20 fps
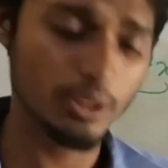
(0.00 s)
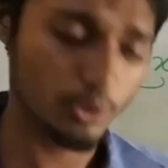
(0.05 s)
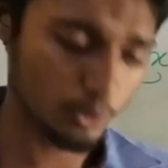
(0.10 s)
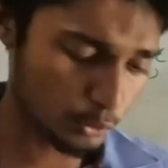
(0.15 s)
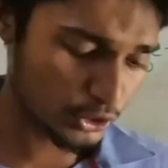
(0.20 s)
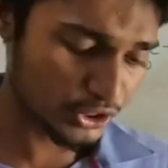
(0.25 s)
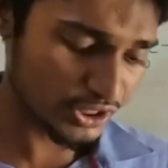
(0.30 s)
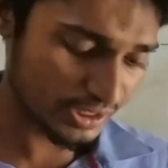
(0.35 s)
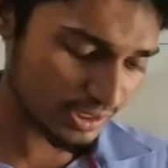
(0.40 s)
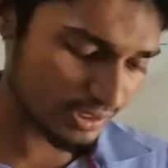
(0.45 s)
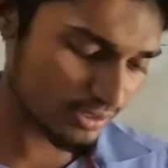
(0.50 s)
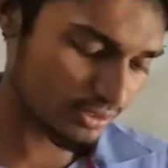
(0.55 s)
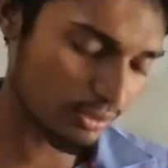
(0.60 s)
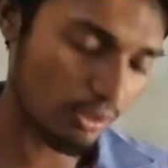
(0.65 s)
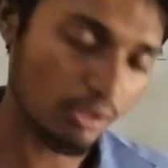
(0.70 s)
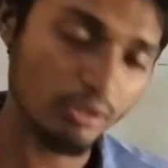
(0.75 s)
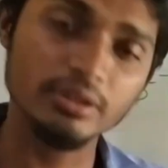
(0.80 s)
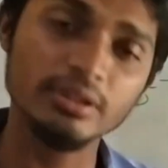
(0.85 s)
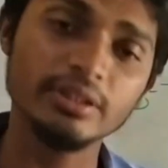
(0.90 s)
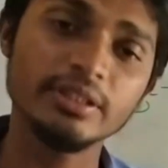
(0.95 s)
questions
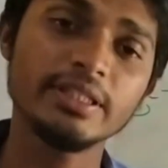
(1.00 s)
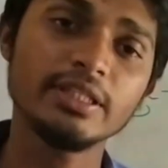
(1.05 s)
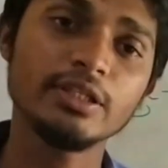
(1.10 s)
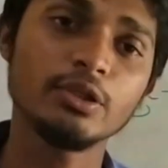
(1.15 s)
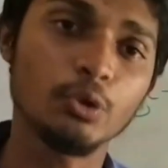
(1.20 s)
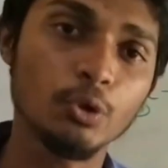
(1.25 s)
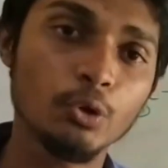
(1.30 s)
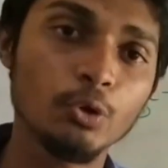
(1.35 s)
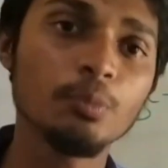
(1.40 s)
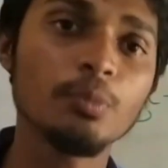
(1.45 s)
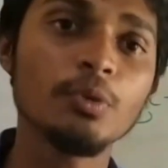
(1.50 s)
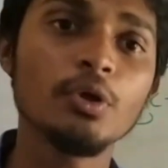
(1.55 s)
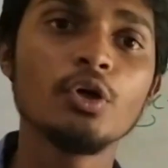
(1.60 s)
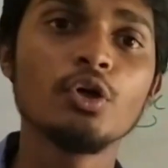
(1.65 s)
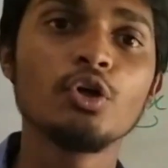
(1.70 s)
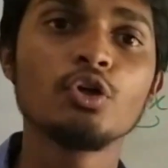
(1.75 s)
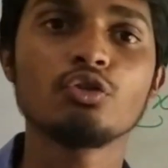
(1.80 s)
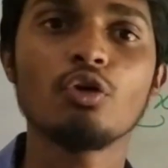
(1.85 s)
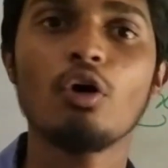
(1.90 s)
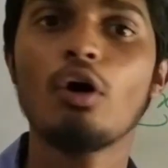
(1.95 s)
on the group.
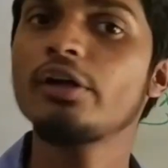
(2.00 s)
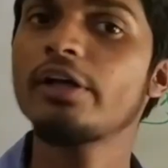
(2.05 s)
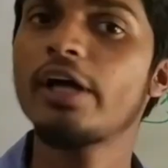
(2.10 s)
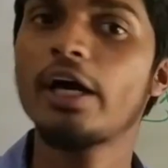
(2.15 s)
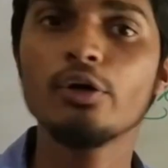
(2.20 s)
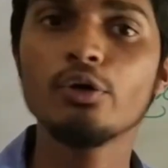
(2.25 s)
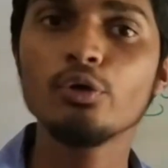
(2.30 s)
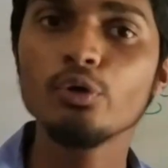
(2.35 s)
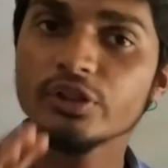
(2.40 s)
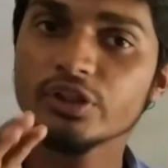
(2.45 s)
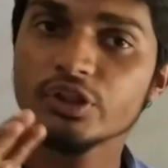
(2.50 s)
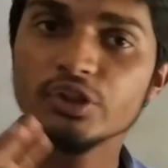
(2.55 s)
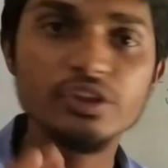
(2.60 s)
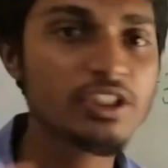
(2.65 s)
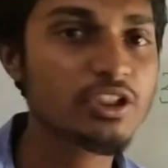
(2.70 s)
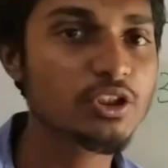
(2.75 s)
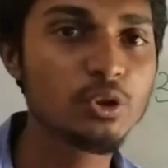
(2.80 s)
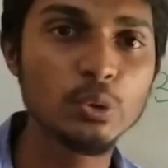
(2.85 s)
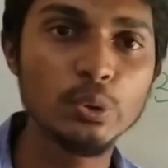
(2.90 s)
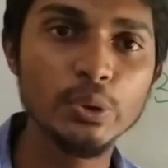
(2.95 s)
So all you have to do is to
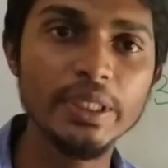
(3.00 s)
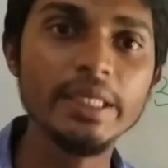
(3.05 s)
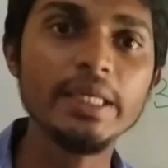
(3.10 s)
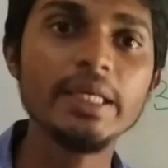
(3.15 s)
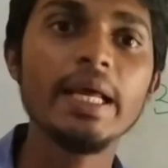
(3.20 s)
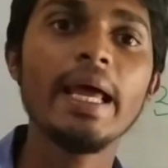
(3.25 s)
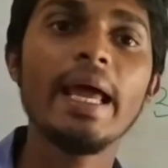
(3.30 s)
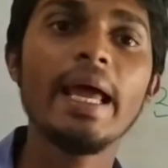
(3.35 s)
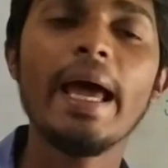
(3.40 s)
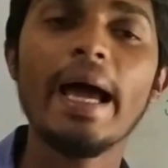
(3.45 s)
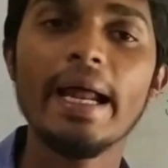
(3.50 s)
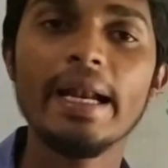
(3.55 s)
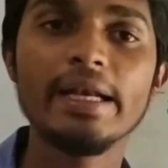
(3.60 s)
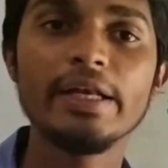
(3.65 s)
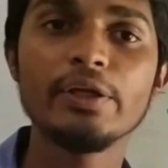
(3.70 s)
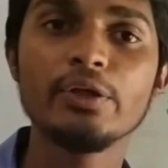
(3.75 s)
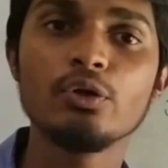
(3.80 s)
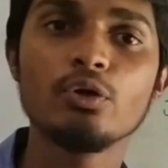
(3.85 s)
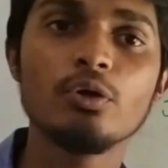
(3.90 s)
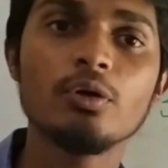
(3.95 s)
just do it,
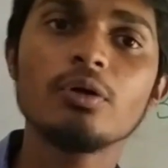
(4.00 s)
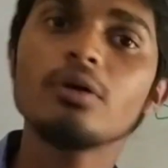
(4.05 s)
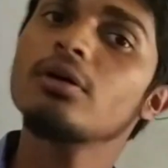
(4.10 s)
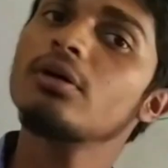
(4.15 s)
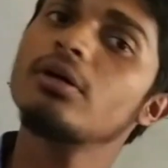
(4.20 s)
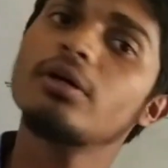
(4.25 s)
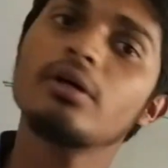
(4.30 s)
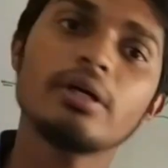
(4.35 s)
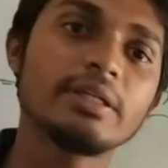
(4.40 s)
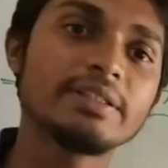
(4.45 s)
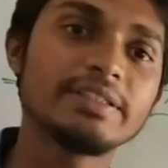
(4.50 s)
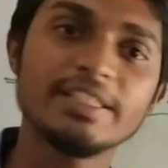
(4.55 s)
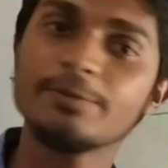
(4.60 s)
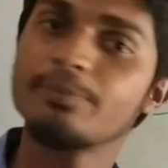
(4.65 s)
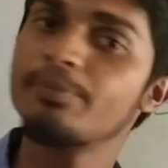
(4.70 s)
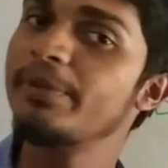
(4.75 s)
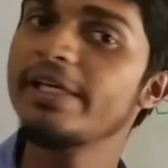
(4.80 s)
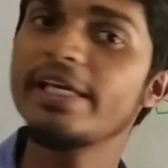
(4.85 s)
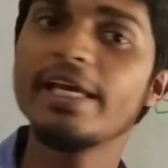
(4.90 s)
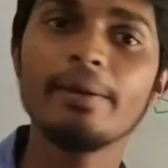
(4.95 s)
and
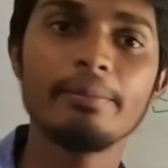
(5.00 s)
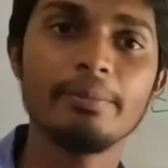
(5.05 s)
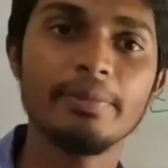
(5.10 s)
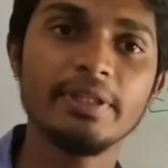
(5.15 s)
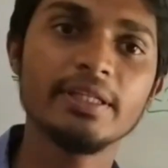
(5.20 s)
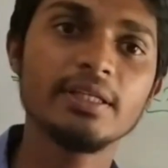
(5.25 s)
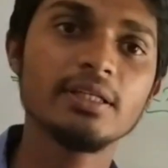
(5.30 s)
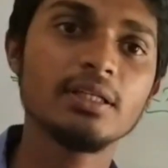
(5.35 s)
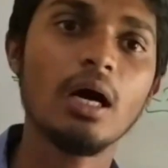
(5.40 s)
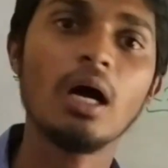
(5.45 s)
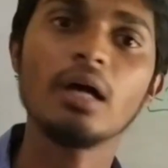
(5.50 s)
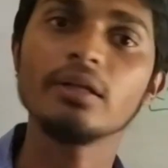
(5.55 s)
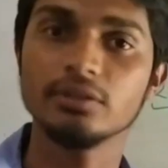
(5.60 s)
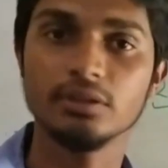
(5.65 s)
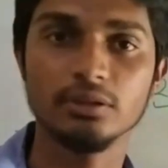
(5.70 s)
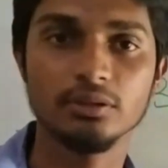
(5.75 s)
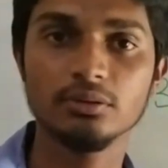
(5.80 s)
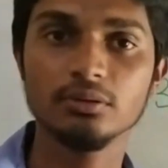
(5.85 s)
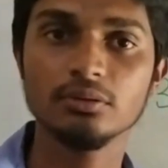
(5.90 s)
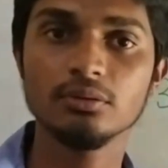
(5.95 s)
just PM me the
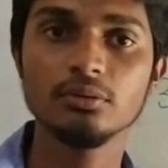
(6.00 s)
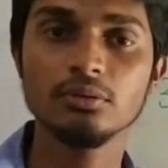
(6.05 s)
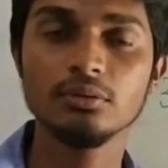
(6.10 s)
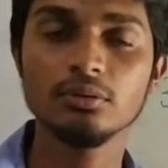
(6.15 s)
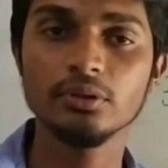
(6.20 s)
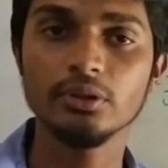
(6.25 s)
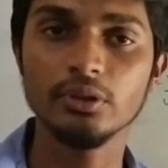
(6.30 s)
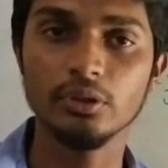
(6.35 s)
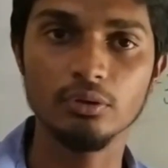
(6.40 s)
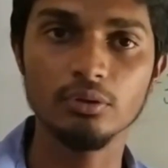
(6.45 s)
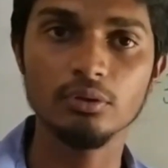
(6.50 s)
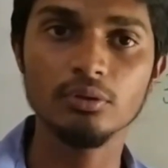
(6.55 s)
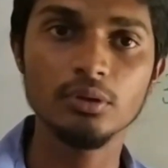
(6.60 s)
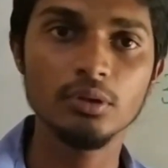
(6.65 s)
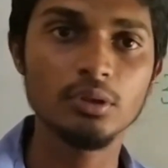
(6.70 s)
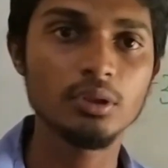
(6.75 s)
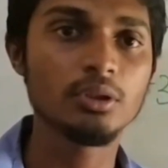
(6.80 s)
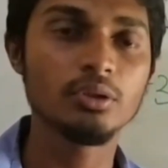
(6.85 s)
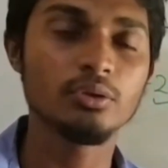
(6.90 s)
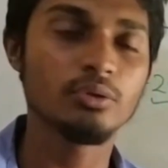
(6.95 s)
answers.
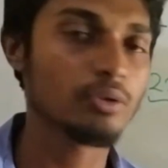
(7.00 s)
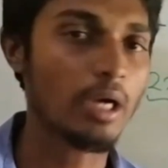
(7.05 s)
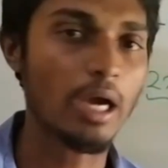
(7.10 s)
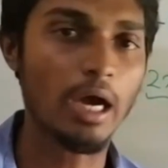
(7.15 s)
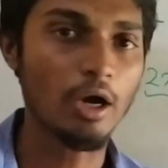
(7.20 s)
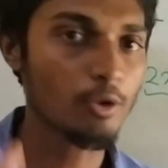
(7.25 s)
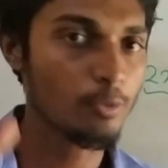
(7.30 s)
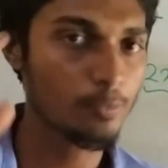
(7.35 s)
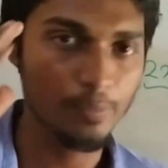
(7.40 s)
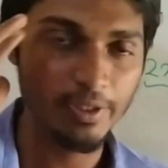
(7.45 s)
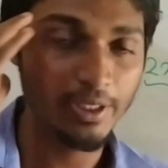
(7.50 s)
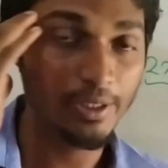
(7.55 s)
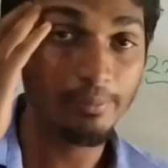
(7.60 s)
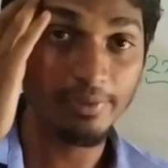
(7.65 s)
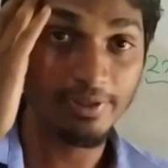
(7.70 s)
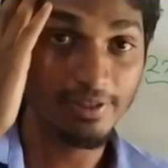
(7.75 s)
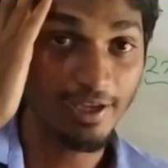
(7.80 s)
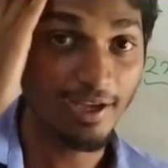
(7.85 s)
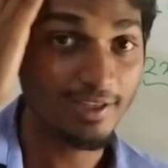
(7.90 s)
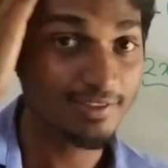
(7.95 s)
You have to PM
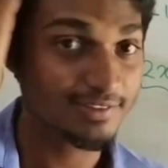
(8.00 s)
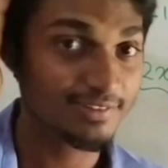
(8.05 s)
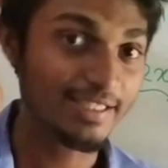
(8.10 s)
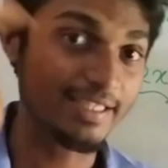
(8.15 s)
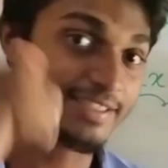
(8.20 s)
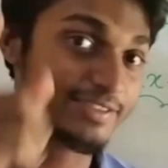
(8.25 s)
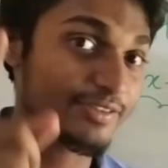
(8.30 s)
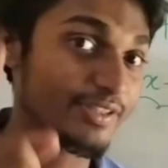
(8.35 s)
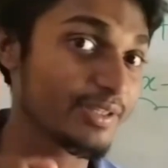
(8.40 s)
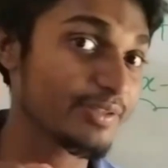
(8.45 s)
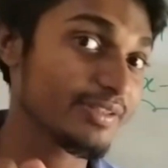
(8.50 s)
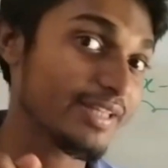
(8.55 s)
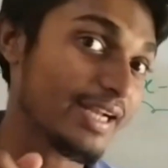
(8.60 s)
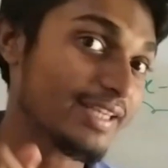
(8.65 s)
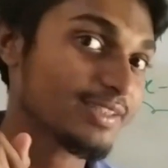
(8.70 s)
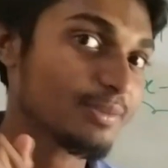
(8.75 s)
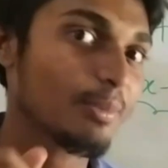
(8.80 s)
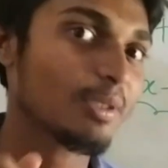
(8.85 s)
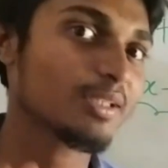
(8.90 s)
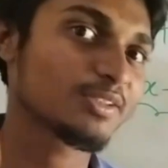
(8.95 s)
me the answer. That
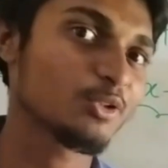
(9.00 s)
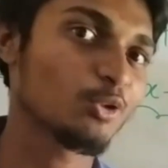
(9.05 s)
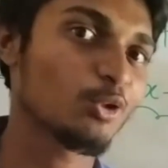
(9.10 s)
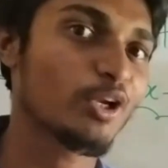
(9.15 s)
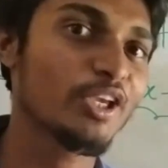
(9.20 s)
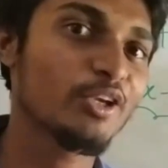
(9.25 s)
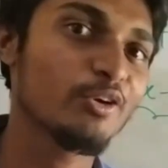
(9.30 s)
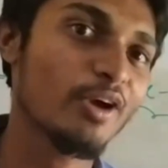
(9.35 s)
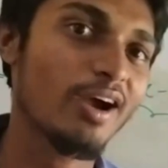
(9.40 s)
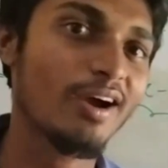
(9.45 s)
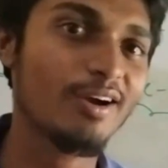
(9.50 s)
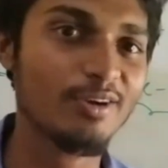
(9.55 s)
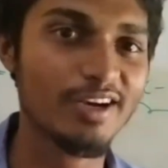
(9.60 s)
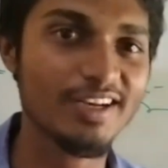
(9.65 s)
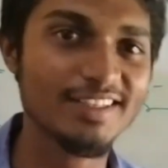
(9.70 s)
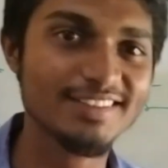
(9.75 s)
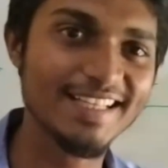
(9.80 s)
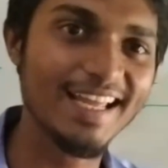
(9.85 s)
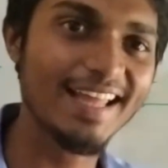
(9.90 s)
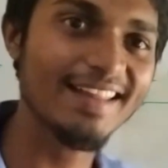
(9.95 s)
is a must. Okay, you have to
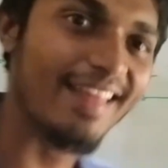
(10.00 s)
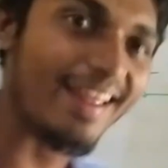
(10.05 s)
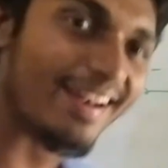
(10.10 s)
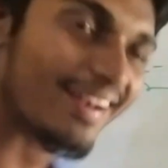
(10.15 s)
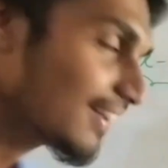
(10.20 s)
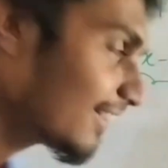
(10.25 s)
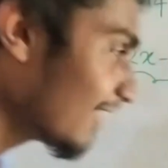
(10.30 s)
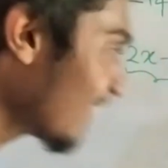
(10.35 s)
understand that,